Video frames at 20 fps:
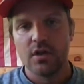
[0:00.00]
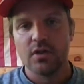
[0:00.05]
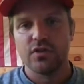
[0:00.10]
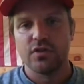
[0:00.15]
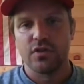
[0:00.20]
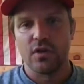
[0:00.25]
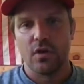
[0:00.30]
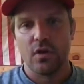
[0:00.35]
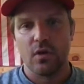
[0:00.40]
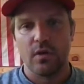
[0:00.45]

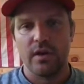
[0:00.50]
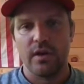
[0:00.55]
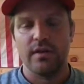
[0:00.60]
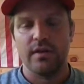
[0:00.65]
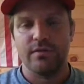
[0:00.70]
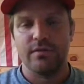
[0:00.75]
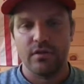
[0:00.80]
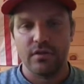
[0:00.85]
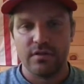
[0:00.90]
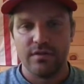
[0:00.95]
So
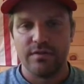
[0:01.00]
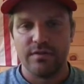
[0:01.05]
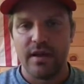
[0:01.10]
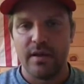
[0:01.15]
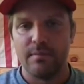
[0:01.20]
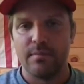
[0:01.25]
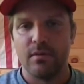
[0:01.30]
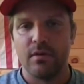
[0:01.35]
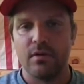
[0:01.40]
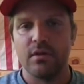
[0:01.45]
if you're into
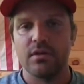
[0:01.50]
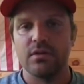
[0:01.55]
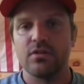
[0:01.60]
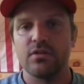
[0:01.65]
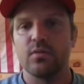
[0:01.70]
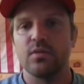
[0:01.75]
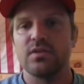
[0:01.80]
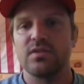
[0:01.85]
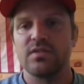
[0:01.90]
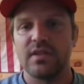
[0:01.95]
fat burning,
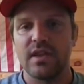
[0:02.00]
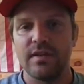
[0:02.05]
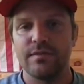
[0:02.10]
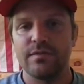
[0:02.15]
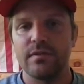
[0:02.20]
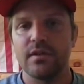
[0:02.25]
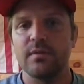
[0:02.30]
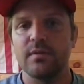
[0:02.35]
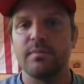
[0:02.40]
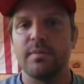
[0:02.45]
do it safely.